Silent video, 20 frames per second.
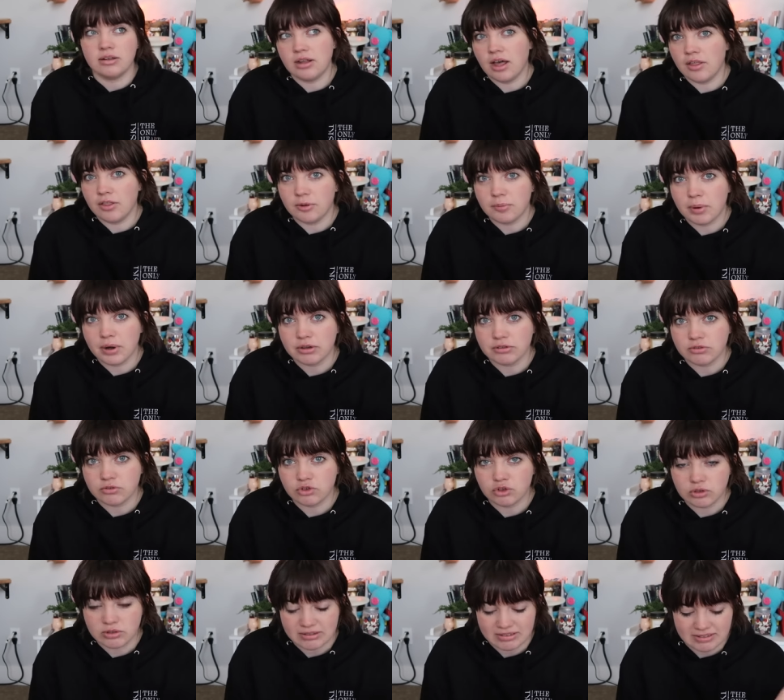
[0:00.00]
other pairs of
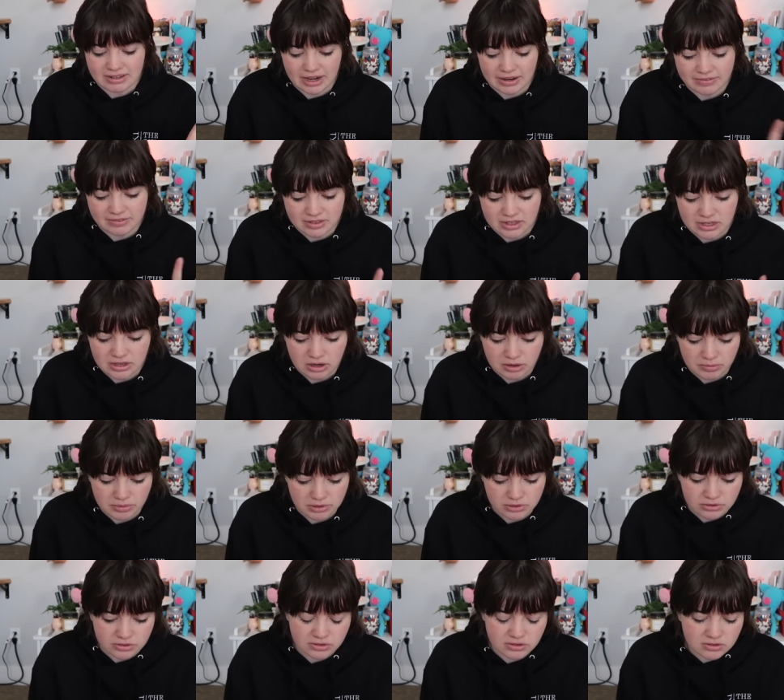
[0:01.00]
shorts that I've seen on
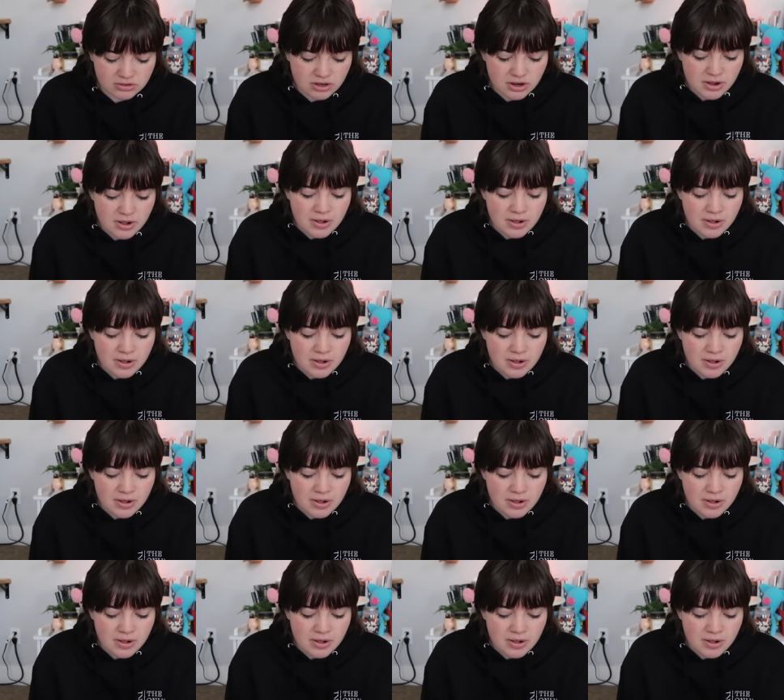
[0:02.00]
Pinterest.